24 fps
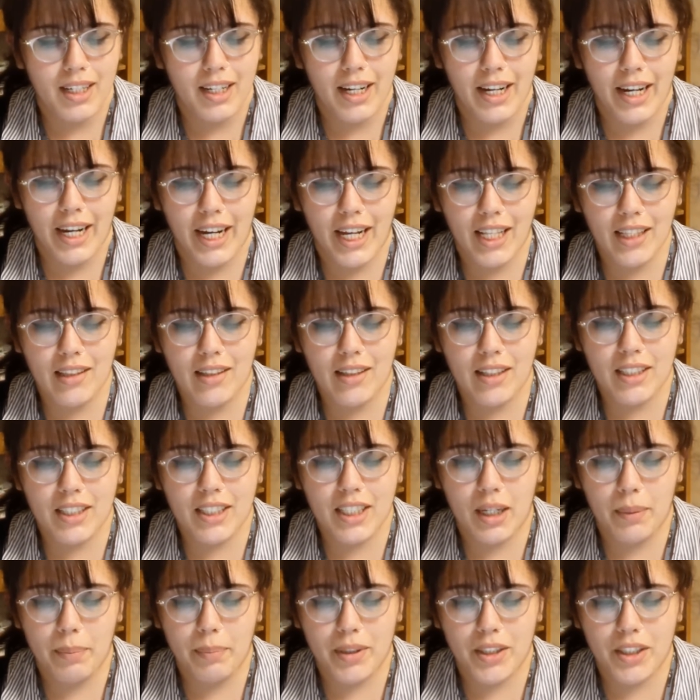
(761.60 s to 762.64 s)
Anne looked
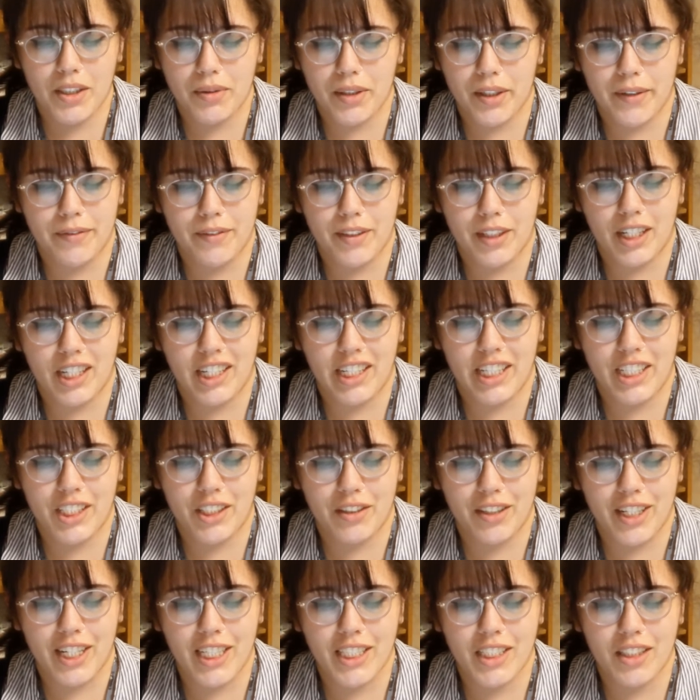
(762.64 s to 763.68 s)
up with swift
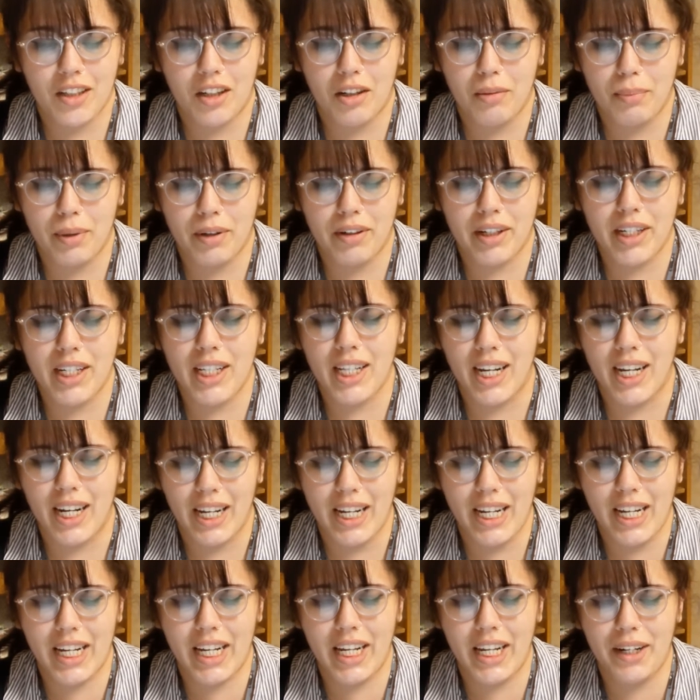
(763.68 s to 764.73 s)
interest. Oh, Marilla,
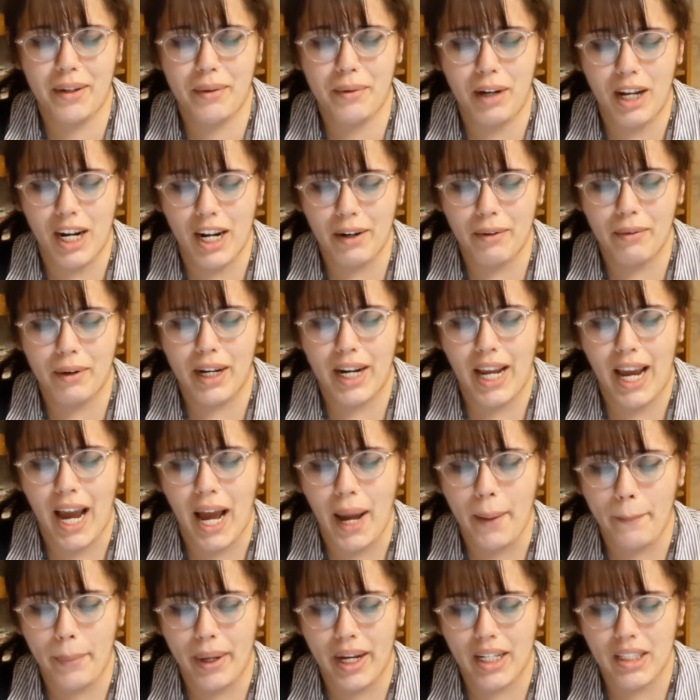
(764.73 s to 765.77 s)
and what
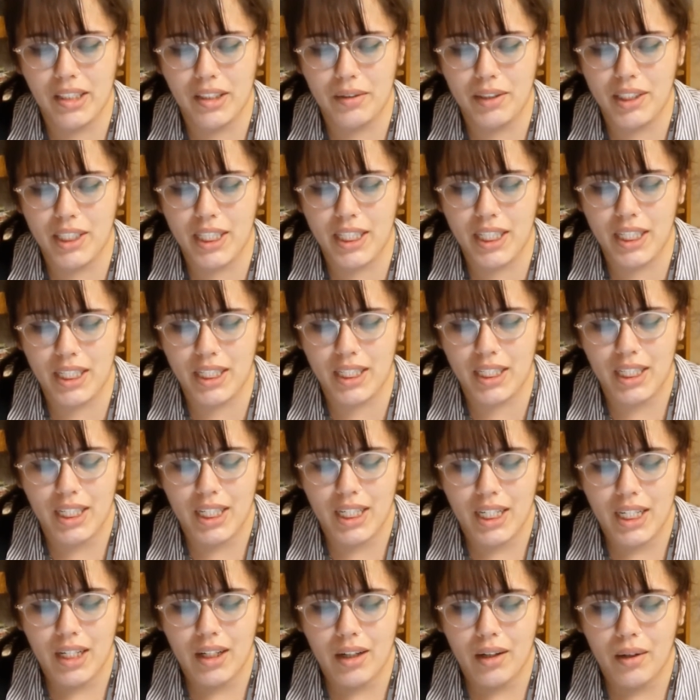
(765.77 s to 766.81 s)
happened? You didn't...
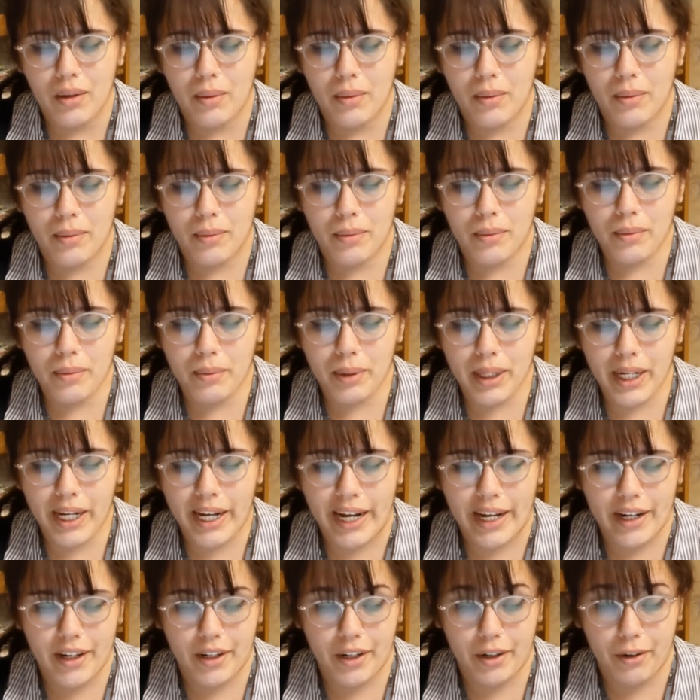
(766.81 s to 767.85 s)
We
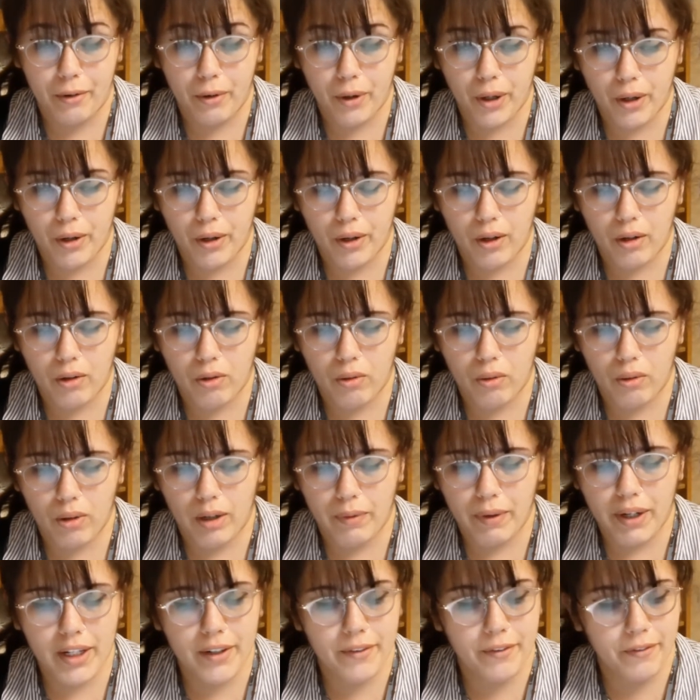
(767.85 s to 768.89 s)
had
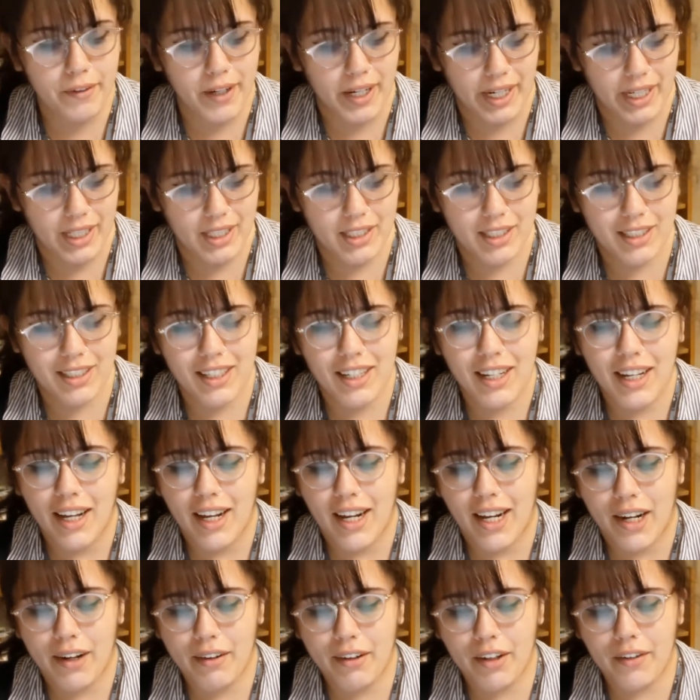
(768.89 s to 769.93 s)
a fight.
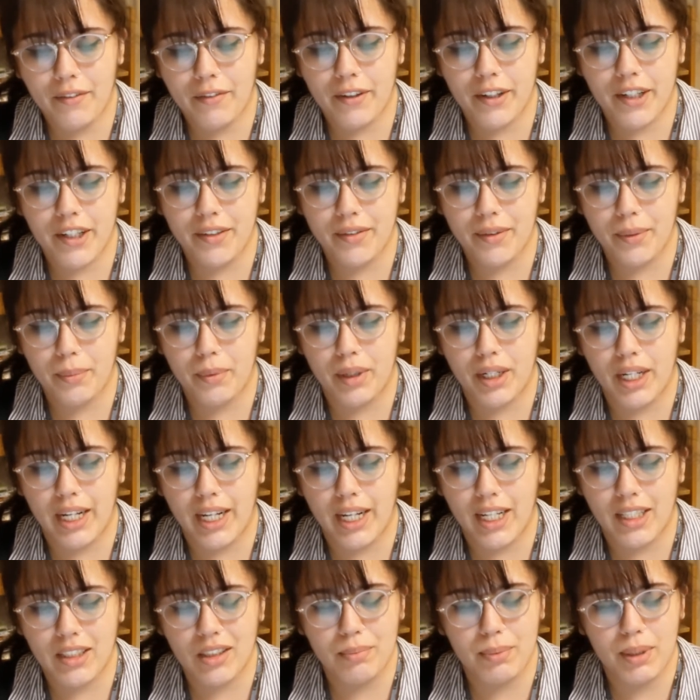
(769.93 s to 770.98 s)
I wouldn't forgive him when he
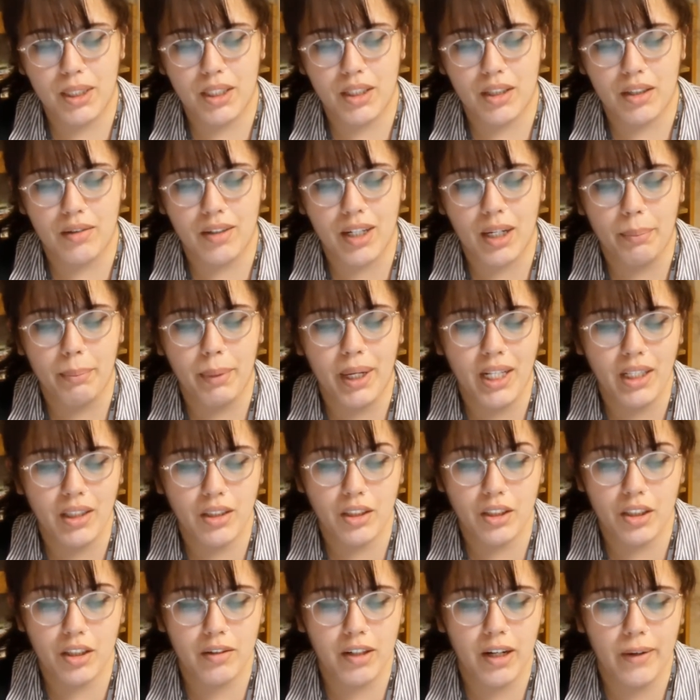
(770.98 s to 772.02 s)
asked me to. I meant
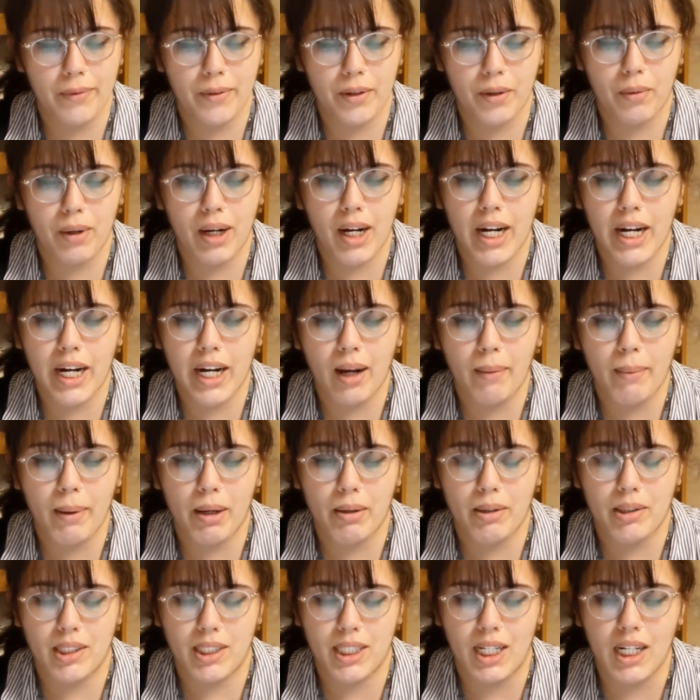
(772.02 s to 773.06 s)
to after a while, but I
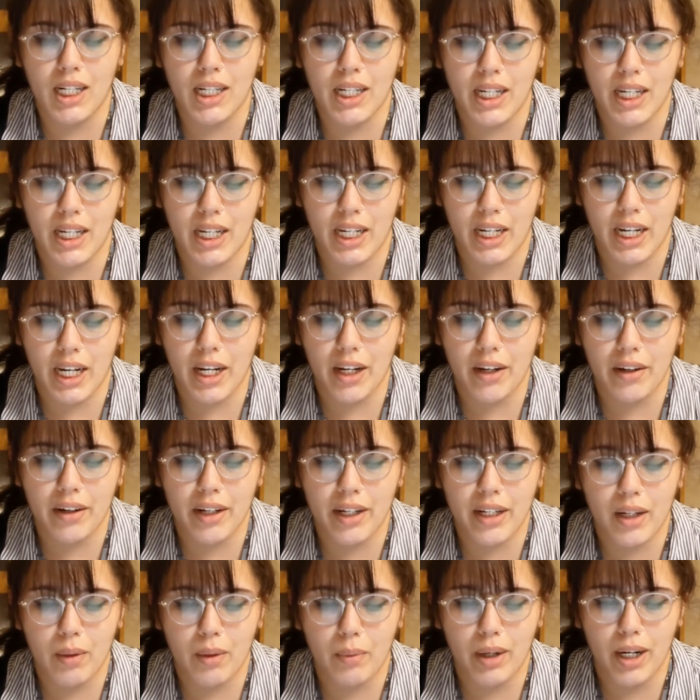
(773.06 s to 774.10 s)
was sulky and angry,
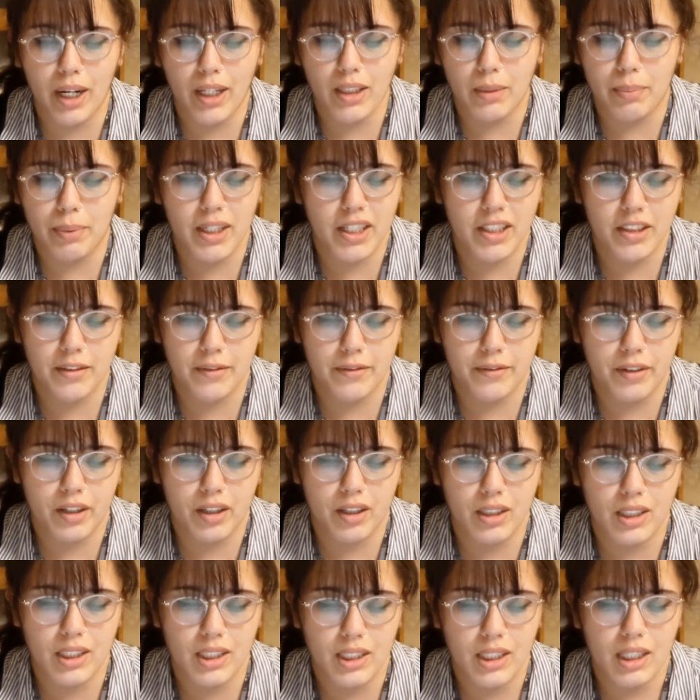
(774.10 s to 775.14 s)
and I wanted to punish him
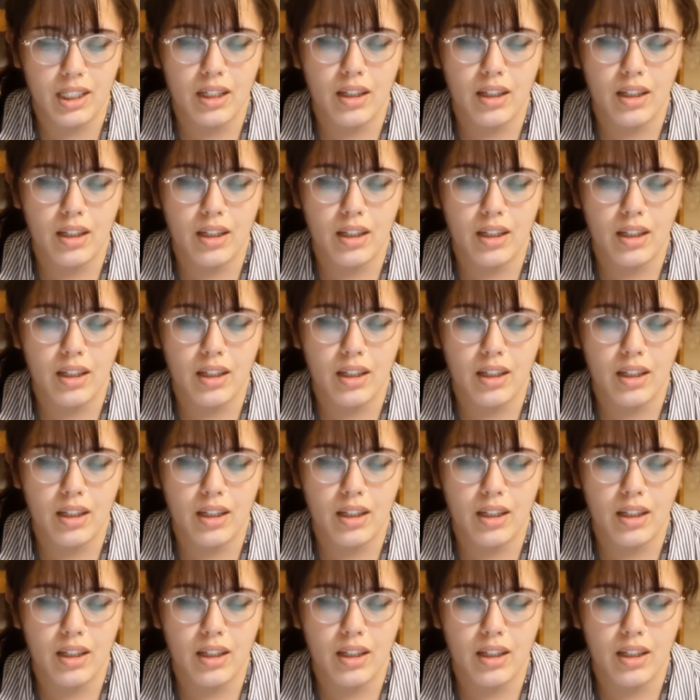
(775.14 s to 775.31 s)
first.